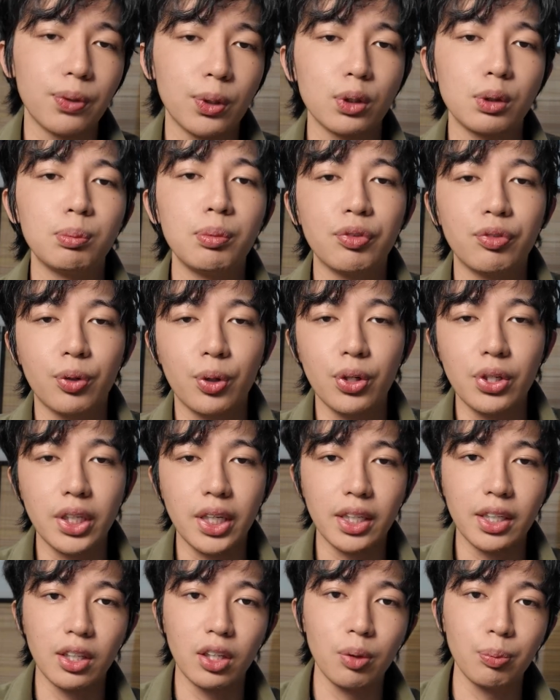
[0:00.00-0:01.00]
first before you
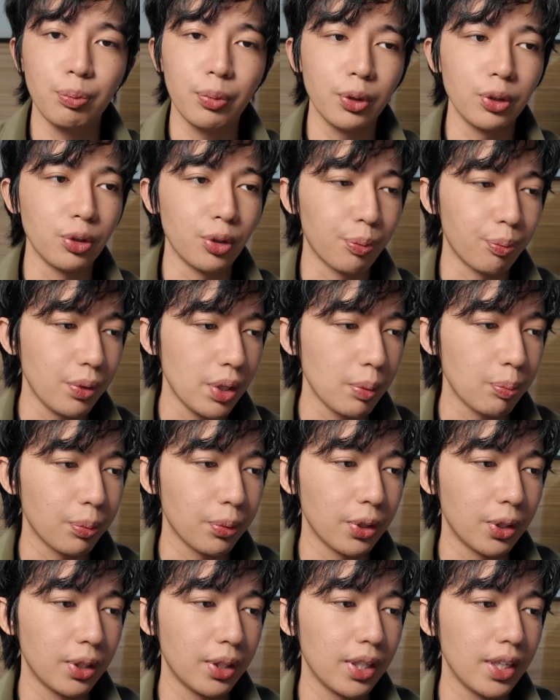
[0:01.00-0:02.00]
can help other
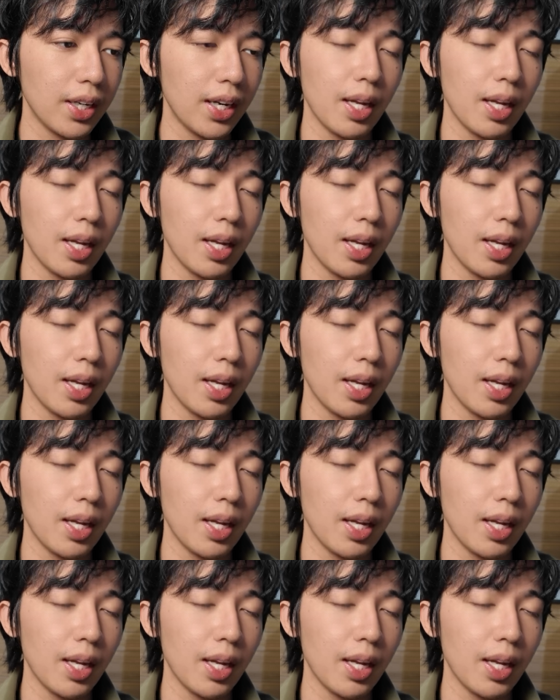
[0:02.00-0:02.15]
people.